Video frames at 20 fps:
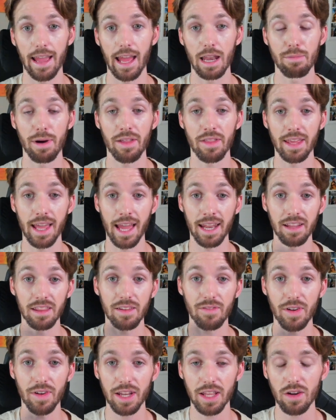And by the end of
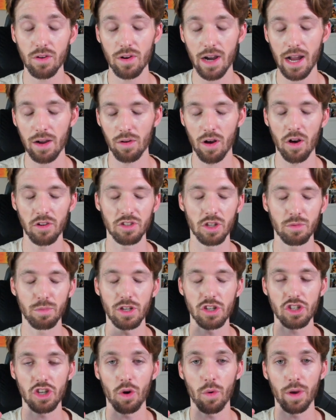the video, I'll also
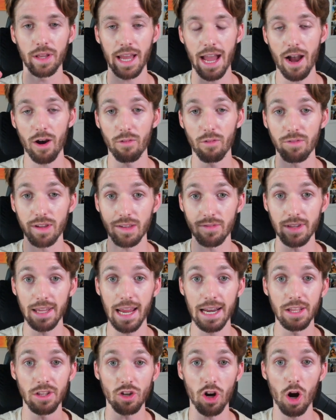be showing how VeVe
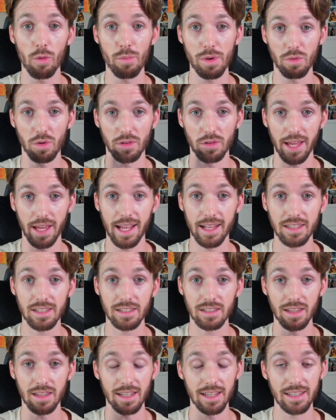and Ecomi relates
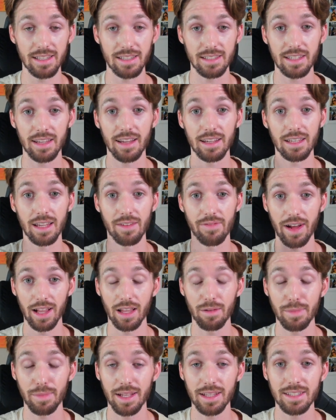to these
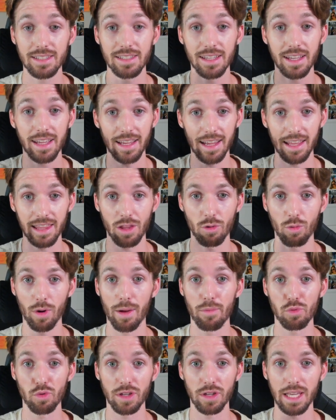developments in the
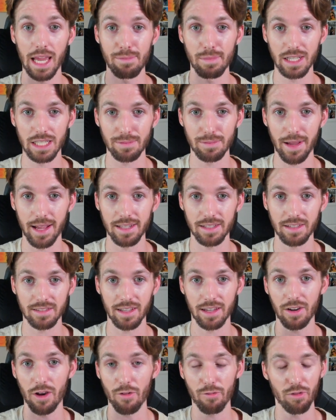Web3 gaming space. Because
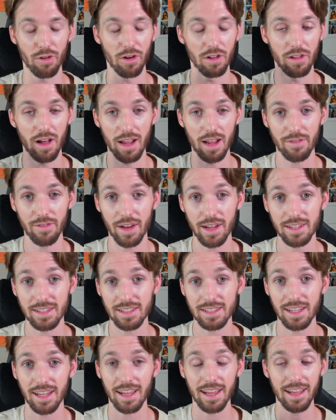I know for a lot of
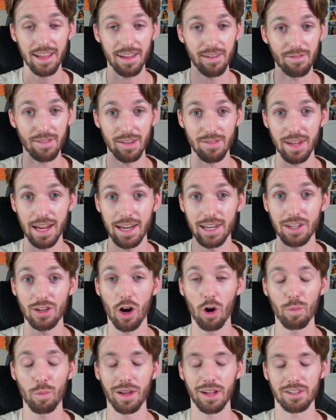us, VeVe and
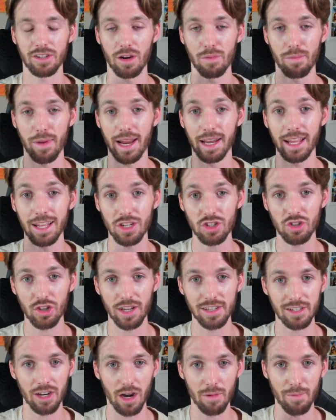Ecomi is our main
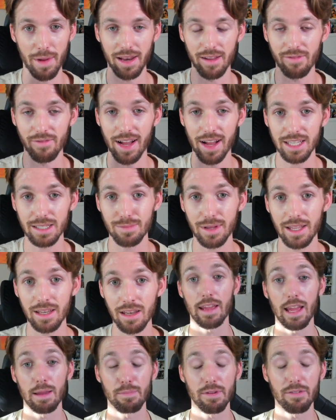interest, our main
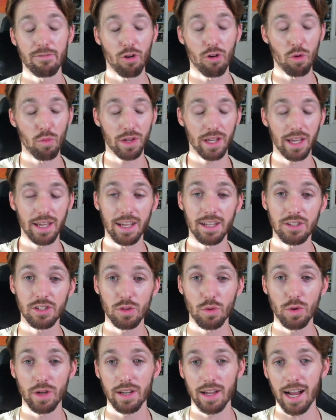investment. And before we get
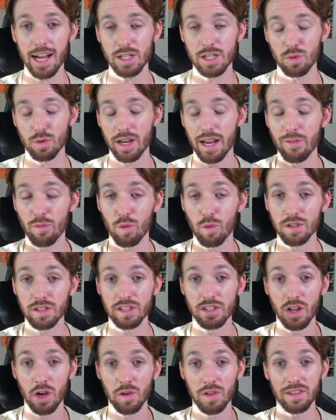into it, I just want everyone
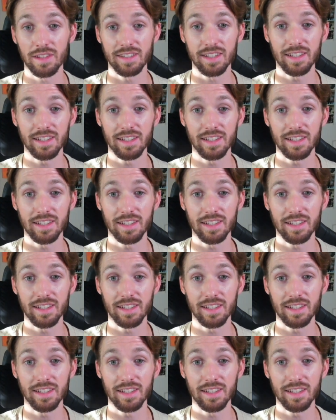to know that this